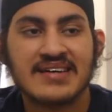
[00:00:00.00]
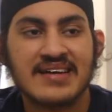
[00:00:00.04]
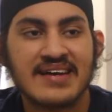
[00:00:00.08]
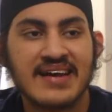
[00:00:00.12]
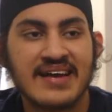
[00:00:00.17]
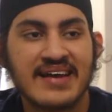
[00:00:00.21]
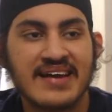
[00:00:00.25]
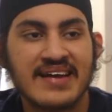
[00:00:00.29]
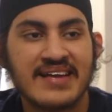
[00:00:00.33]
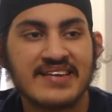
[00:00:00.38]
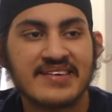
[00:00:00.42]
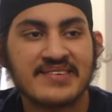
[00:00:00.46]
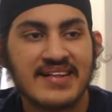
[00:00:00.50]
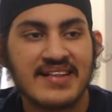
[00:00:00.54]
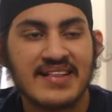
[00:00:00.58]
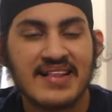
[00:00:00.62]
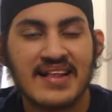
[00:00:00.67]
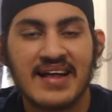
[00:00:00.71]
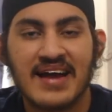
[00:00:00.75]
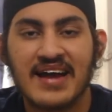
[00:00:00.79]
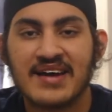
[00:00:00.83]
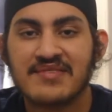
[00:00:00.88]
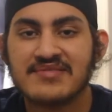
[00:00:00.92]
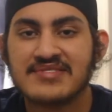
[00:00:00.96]
and
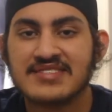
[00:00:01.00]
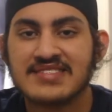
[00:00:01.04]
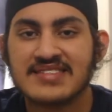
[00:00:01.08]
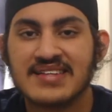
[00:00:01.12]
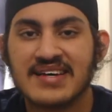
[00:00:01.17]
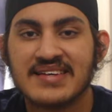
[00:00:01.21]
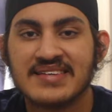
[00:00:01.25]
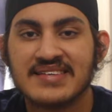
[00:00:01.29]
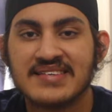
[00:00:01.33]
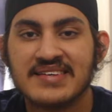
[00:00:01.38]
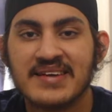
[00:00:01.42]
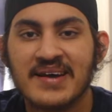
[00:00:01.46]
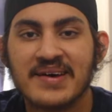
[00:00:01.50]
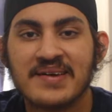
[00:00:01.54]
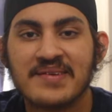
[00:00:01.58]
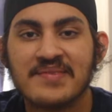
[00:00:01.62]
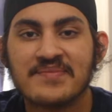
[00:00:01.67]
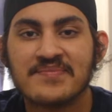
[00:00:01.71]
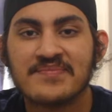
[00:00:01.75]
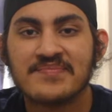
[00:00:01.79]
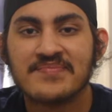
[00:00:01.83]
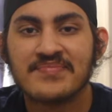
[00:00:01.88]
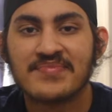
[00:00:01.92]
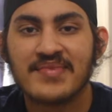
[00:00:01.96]
I haven't studied
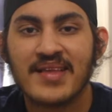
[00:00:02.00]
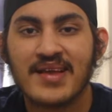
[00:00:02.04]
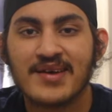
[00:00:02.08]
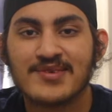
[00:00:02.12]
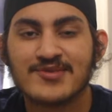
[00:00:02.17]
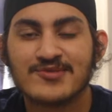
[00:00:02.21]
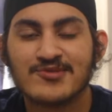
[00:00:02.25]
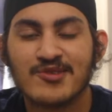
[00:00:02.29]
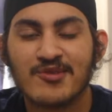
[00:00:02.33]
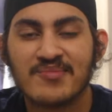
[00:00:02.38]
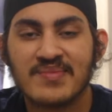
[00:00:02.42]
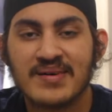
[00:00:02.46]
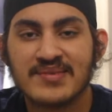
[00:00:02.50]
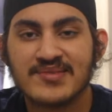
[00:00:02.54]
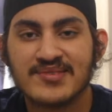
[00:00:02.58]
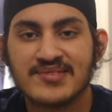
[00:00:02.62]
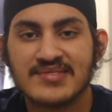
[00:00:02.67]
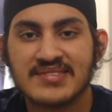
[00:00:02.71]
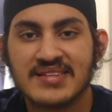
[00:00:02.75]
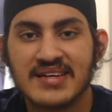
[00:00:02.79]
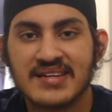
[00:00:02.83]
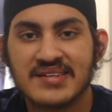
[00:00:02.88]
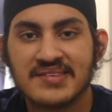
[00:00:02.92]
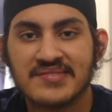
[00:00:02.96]
yet. So I'm about to
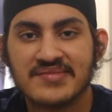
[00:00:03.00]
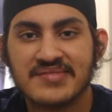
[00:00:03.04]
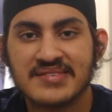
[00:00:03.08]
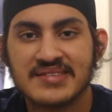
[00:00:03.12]
study